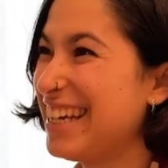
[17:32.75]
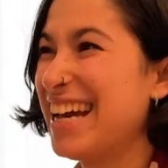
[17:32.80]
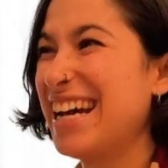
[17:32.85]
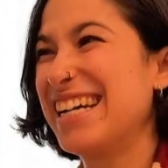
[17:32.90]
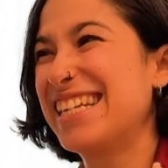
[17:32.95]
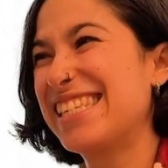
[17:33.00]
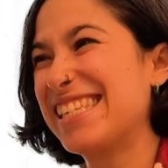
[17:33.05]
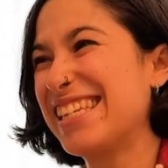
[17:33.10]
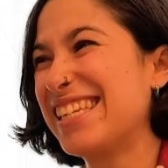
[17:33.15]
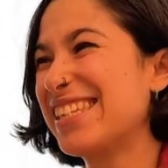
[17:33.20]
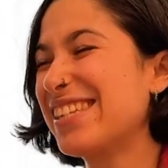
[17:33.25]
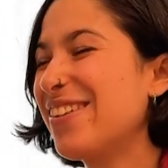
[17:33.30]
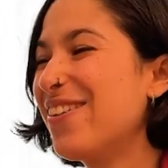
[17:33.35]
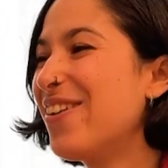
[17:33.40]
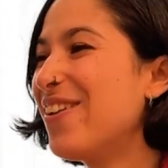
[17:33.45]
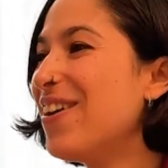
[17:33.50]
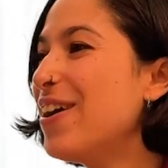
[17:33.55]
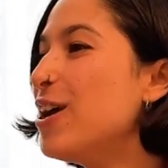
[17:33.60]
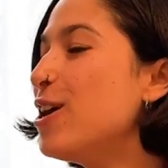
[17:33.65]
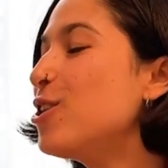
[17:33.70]
Yes, so
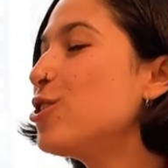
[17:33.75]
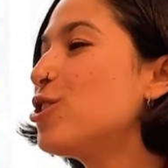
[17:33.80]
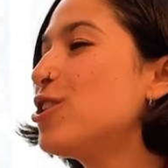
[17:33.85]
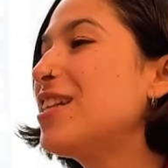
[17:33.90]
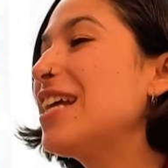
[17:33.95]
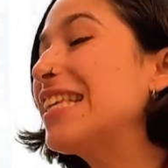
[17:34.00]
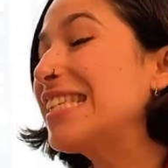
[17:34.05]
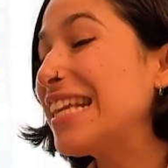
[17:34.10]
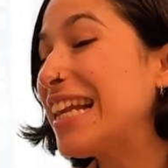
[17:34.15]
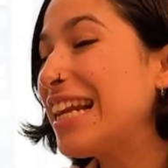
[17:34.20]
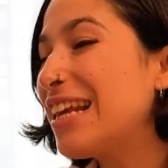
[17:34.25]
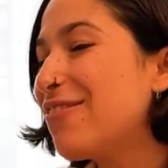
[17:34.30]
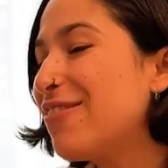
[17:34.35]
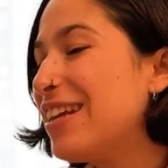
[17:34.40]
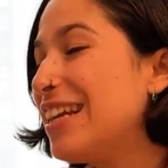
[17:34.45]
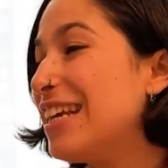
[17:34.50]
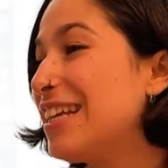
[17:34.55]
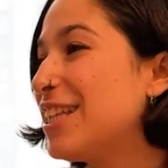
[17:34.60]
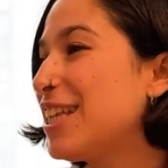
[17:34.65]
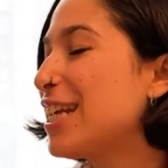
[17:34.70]
she doesn't live in
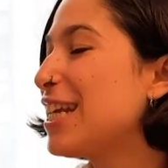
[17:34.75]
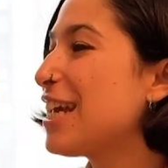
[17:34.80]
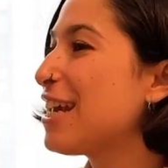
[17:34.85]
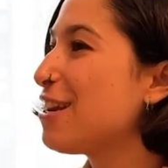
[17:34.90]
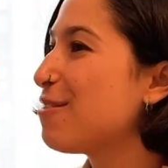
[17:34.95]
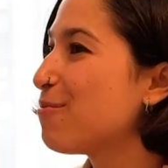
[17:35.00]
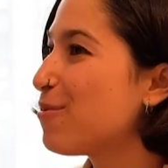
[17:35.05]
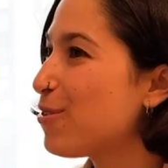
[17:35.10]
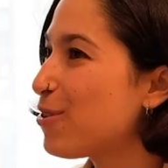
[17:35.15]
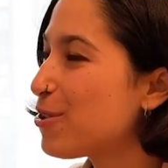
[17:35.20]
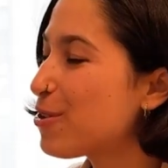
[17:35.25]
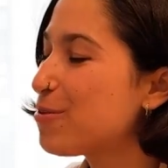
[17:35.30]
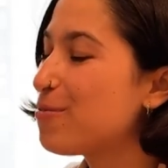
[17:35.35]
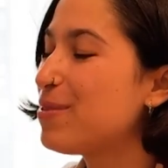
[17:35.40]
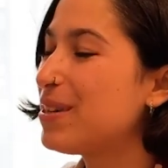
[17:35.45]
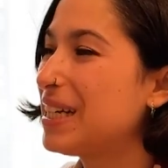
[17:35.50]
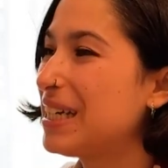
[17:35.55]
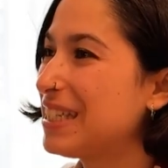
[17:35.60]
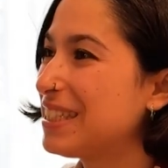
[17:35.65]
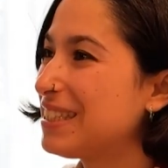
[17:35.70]
Italy anymore,
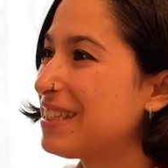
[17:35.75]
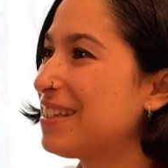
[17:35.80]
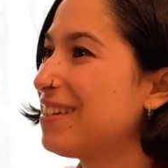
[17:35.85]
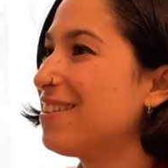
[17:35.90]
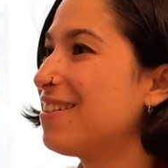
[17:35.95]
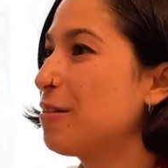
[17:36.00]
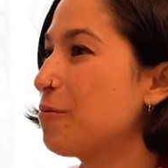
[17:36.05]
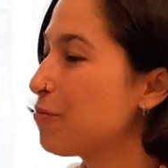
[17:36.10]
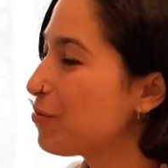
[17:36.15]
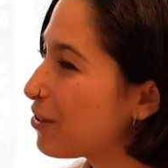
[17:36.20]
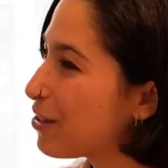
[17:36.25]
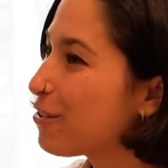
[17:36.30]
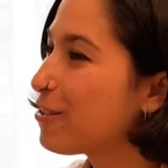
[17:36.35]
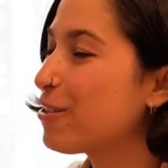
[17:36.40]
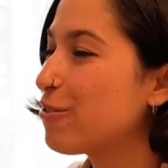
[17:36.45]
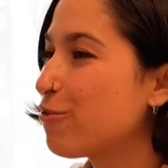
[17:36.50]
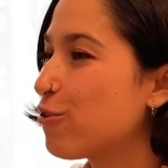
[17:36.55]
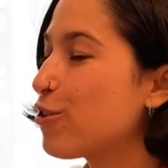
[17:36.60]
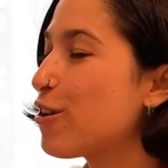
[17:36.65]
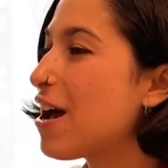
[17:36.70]
but
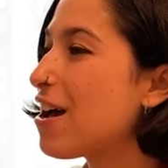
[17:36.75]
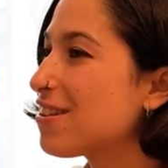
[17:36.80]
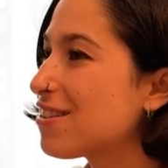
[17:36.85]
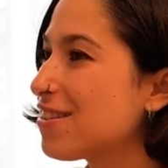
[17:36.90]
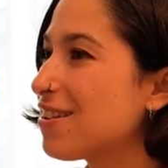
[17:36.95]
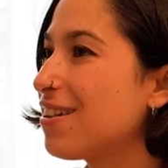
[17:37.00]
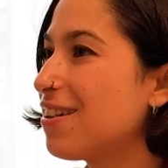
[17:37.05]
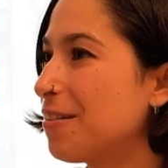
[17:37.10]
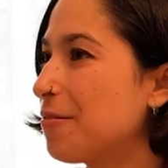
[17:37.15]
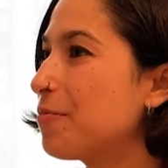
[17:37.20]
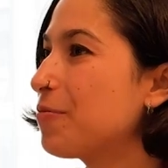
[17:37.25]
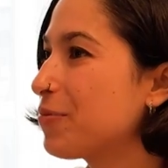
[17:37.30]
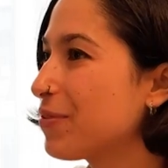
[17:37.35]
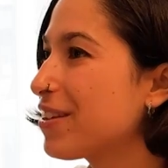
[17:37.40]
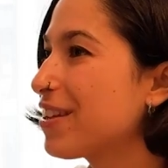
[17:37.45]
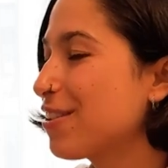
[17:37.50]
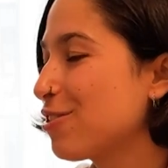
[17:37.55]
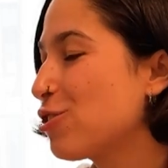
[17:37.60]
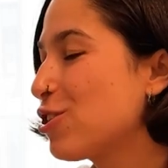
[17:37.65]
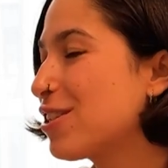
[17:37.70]
for us,
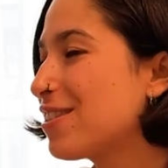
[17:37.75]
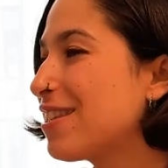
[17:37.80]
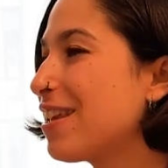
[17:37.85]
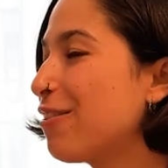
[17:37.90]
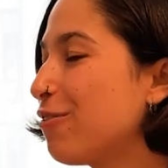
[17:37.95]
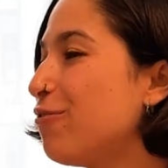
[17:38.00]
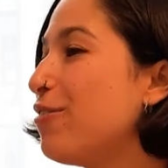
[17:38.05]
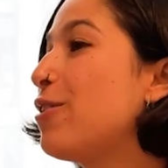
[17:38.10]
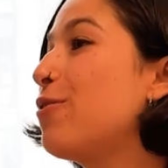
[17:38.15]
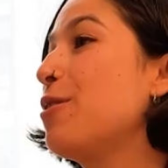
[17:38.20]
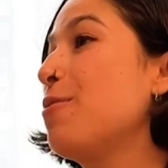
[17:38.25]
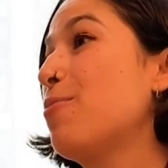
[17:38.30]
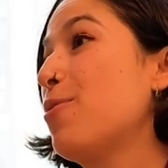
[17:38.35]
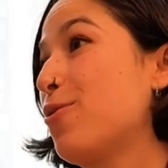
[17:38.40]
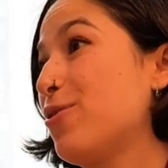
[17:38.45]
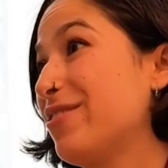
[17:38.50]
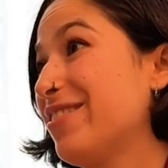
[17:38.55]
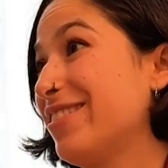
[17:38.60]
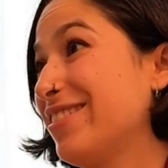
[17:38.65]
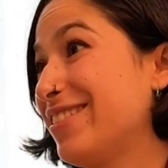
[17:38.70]
she's still very
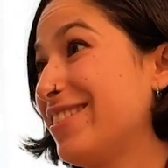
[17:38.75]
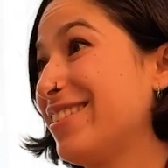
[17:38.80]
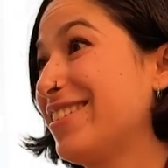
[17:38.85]
important.